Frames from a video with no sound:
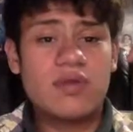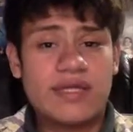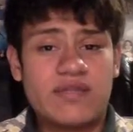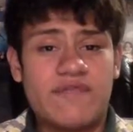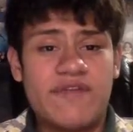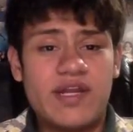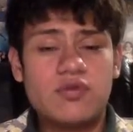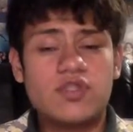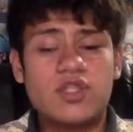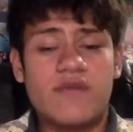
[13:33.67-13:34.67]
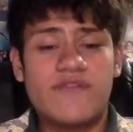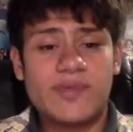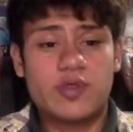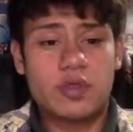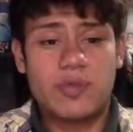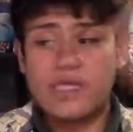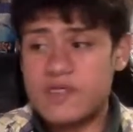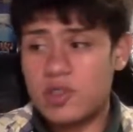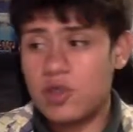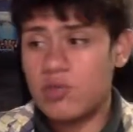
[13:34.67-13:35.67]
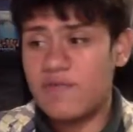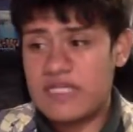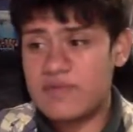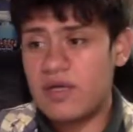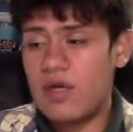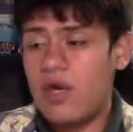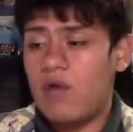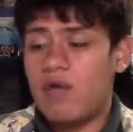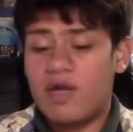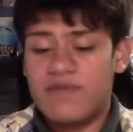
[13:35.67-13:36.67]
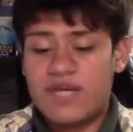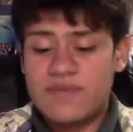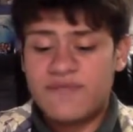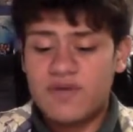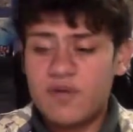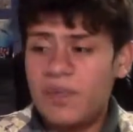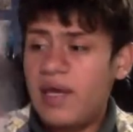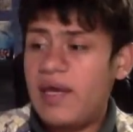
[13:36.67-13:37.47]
Like the video, share on Facebook, Twitter, MySpace, or whatever you guys prefer.